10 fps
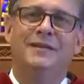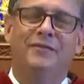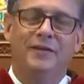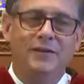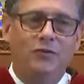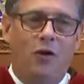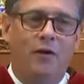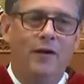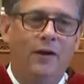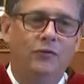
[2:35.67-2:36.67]
These
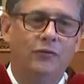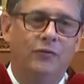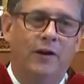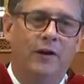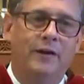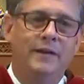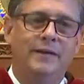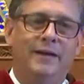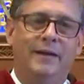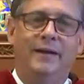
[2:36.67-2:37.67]
are necessary
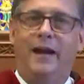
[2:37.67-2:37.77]
in